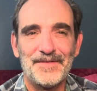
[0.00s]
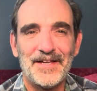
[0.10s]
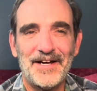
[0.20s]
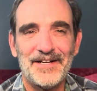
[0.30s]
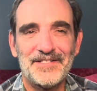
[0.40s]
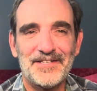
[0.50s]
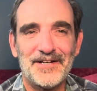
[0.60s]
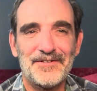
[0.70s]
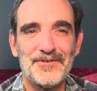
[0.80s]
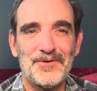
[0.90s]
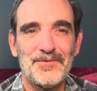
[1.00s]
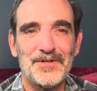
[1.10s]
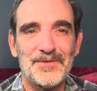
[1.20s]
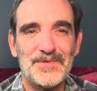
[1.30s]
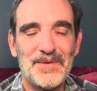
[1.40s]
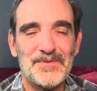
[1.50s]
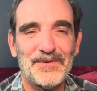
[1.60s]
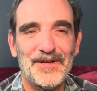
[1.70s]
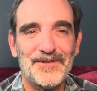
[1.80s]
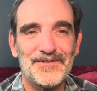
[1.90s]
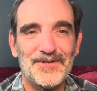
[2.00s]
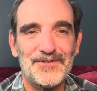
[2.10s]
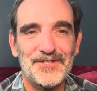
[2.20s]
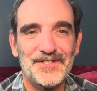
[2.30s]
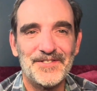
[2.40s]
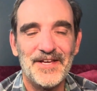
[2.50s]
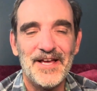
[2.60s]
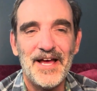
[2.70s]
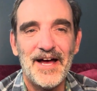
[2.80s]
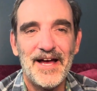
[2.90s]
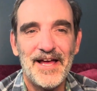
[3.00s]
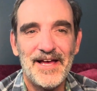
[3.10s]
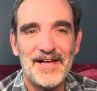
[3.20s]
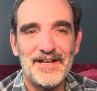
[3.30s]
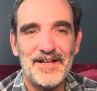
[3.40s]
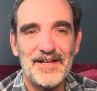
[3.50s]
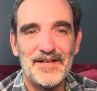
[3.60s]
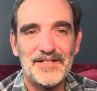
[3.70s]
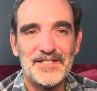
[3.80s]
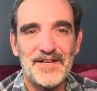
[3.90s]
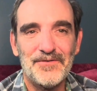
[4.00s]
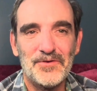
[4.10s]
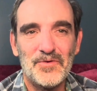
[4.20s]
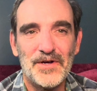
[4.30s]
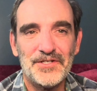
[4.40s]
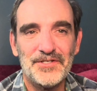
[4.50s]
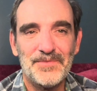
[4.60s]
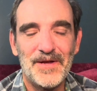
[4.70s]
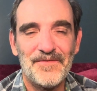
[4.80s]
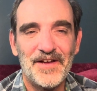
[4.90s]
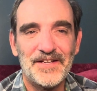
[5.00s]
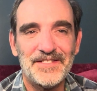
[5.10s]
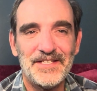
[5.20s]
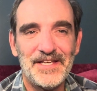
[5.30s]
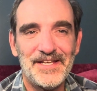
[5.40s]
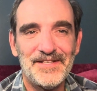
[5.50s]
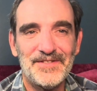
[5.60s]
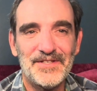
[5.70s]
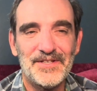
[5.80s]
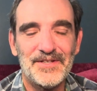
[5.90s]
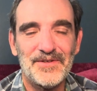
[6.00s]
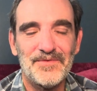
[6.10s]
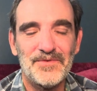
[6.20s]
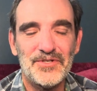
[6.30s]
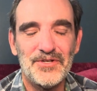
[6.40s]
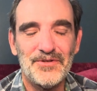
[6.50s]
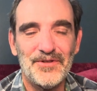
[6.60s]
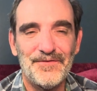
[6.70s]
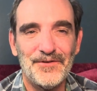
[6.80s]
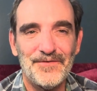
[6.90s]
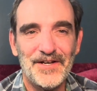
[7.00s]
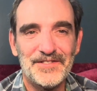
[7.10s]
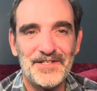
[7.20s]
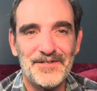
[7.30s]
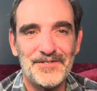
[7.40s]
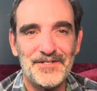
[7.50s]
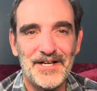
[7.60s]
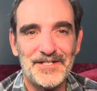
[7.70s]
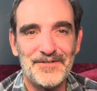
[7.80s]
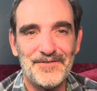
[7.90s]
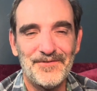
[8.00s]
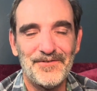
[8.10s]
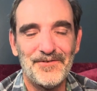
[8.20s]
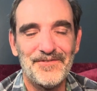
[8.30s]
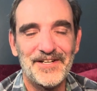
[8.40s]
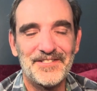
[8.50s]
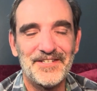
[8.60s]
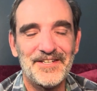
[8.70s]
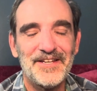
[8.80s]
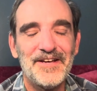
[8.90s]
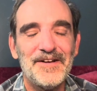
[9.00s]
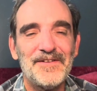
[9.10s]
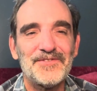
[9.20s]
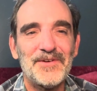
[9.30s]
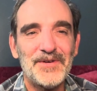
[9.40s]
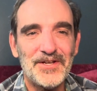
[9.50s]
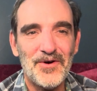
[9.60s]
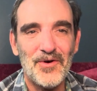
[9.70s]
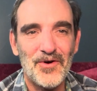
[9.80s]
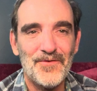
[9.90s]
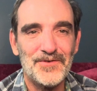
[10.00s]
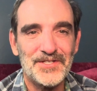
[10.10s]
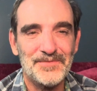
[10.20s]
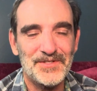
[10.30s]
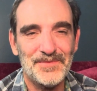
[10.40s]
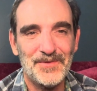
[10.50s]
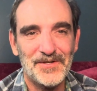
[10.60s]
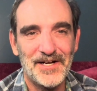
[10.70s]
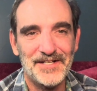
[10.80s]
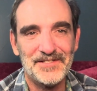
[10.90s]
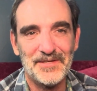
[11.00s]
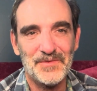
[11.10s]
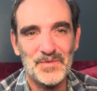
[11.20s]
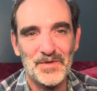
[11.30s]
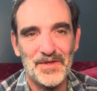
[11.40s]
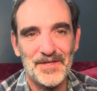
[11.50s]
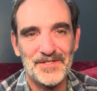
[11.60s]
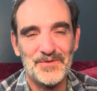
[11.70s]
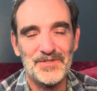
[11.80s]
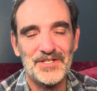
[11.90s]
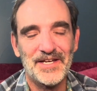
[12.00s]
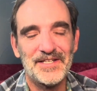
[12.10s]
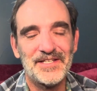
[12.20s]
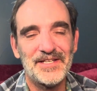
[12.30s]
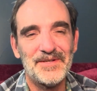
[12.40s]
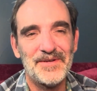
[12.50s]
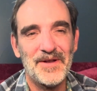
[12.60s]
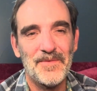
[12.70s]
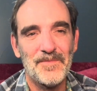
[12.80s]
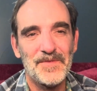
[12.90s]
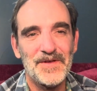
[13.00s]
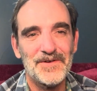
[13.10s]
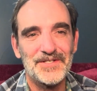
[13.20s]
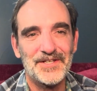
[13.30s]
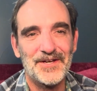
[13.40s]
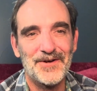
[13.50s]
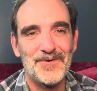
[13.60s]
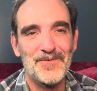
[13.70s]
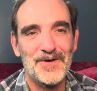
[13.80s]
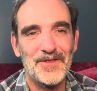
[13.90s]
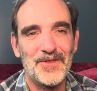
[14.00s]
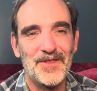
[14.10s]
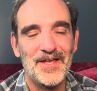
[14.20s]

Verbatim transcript: Hi, it's Dr. Noel Williams, Optimal Health Associates. I had uh, several questions about vaccines and to do the flu vaccine or to not do the flu vaccine. So I'm going to go over some simple concepts with this, which I did years ago with